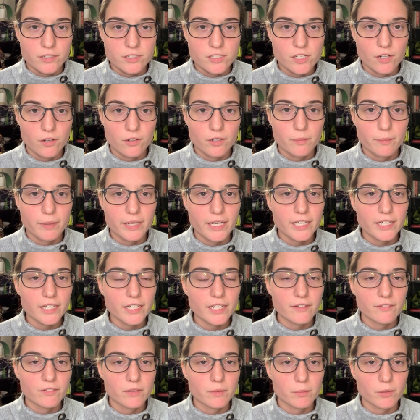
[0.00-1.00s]
So the
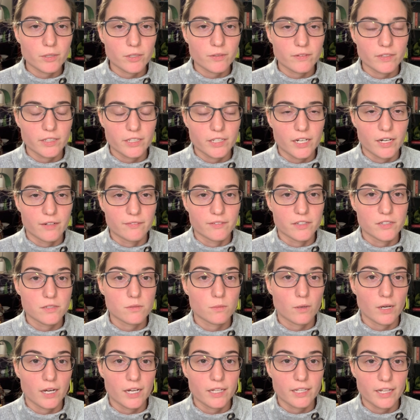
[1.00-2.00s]
beginning of the book really covers
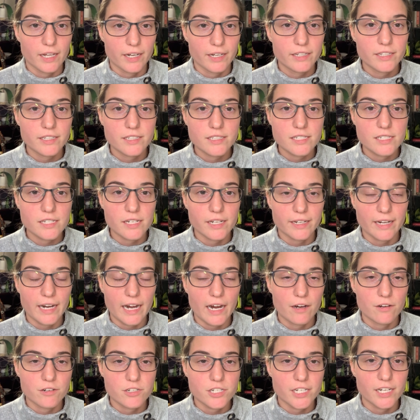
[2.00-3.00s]
why that is and
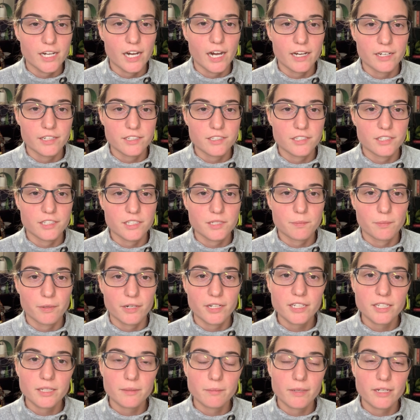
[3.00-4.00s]
how she got into this
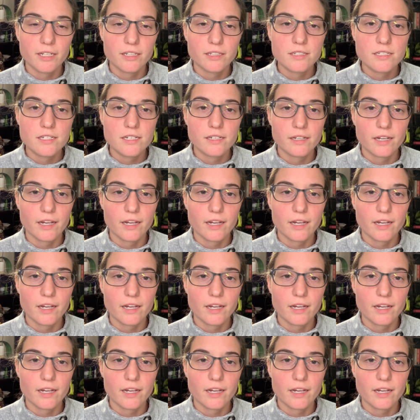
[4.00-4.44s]
predicament,